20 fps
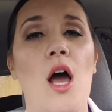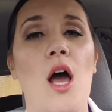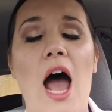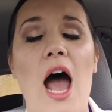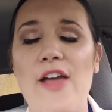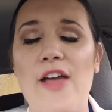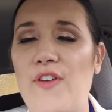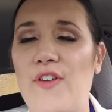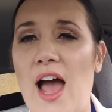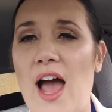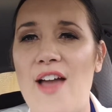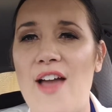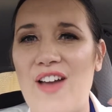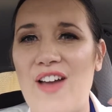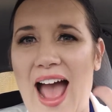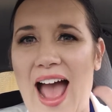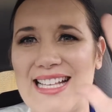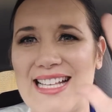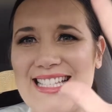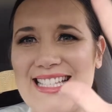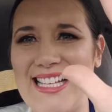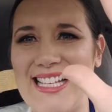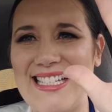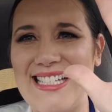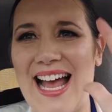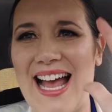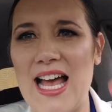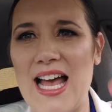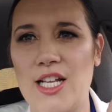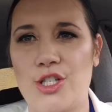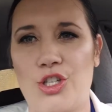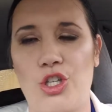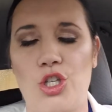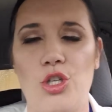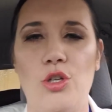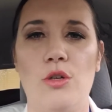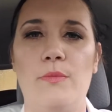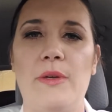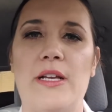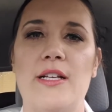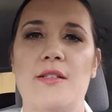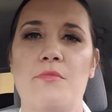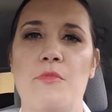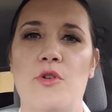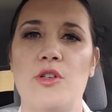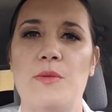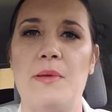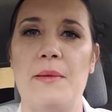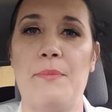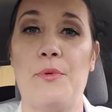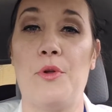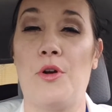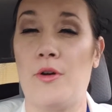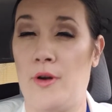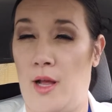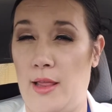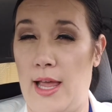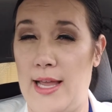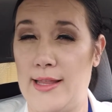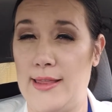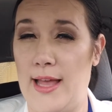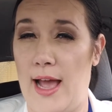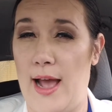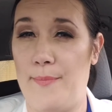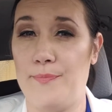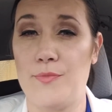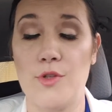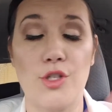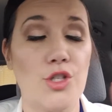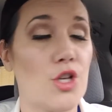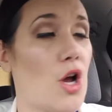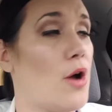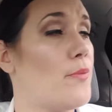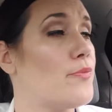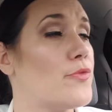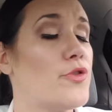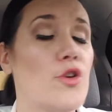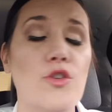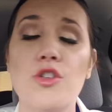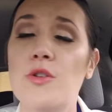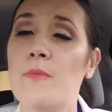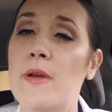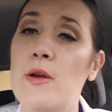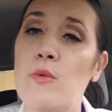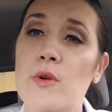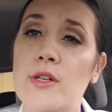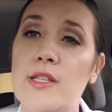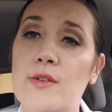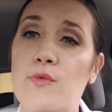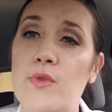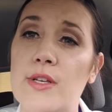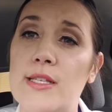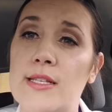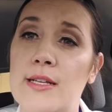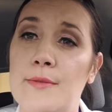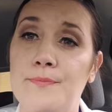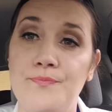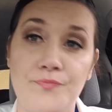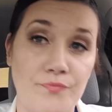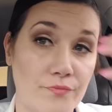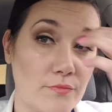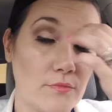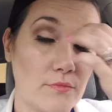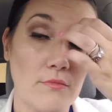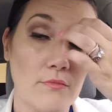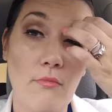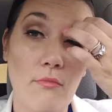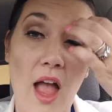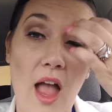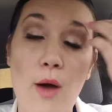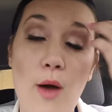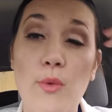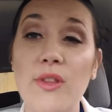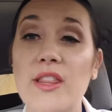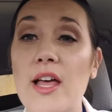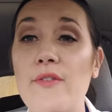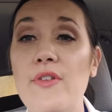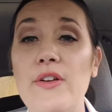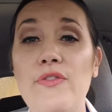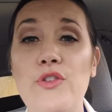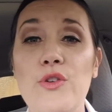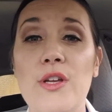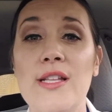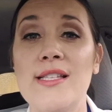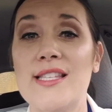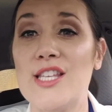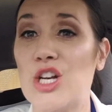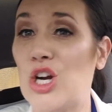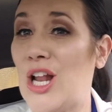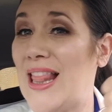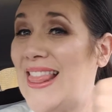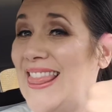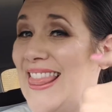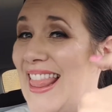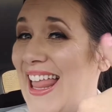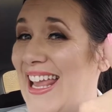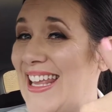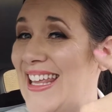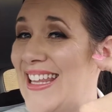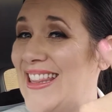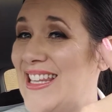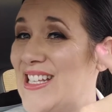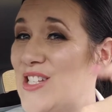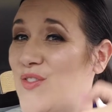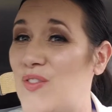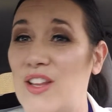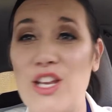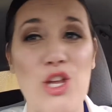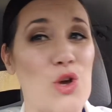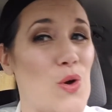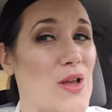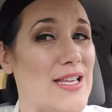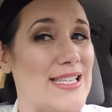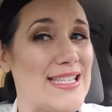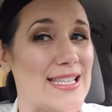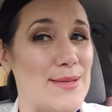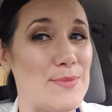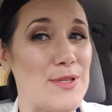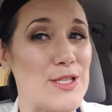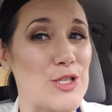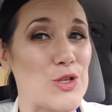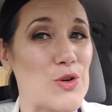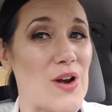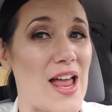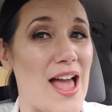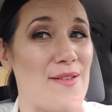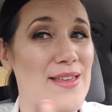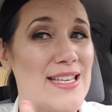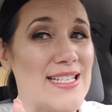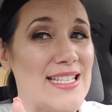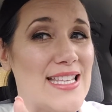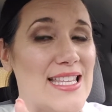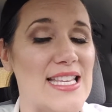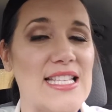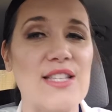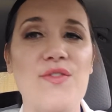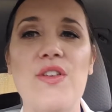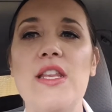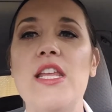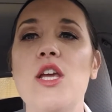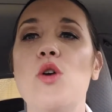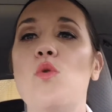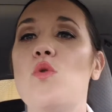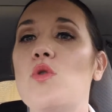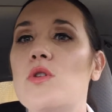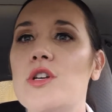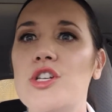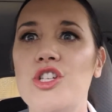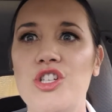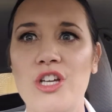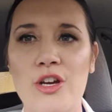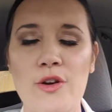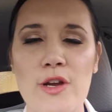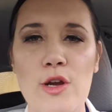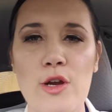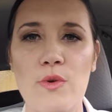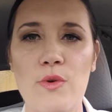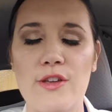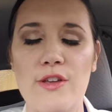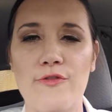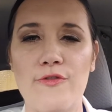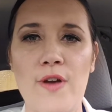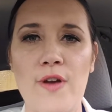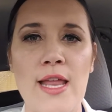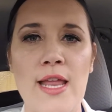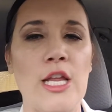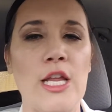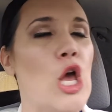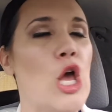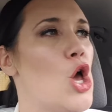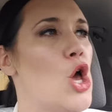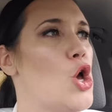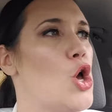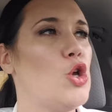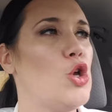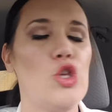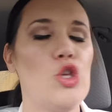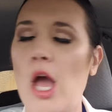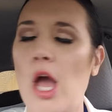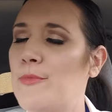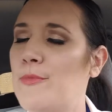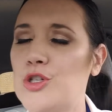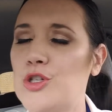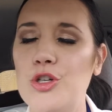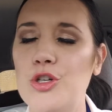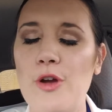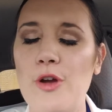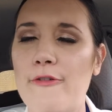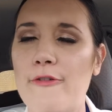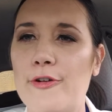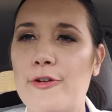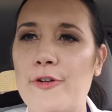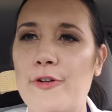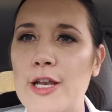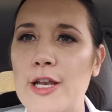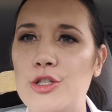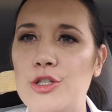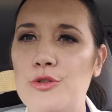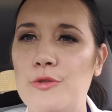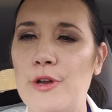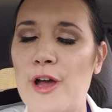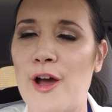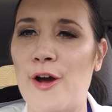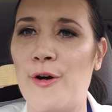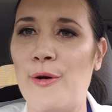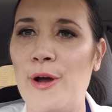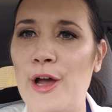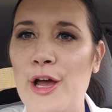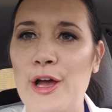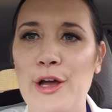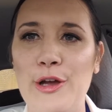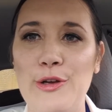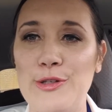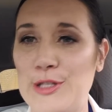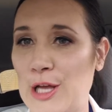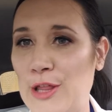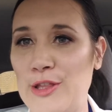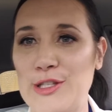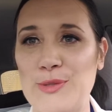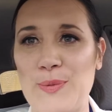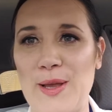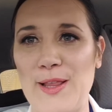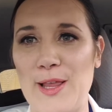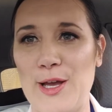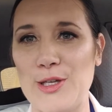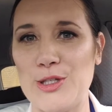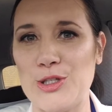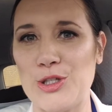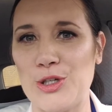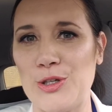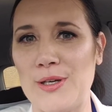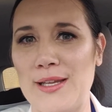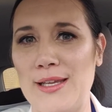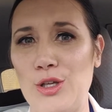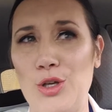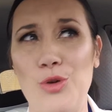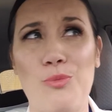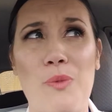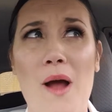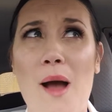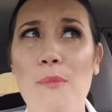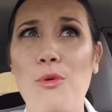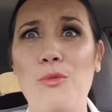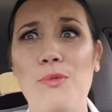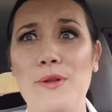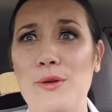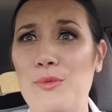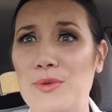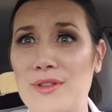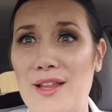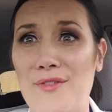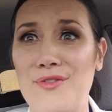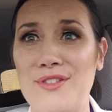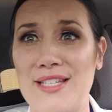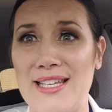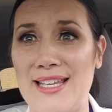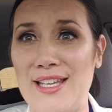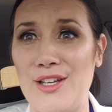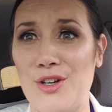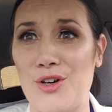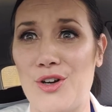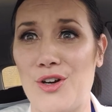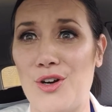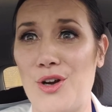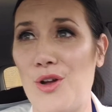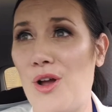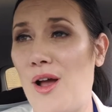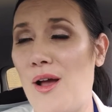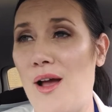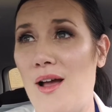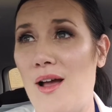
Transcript: high five, sister, to you, because most people are not like that. So those are my words of wisdom. I would love it if you consider liking this video, subscribing to this video, or sharing it with a friend. I'm sure you have a friend you know who's on this weight loss journey who probably would love to hear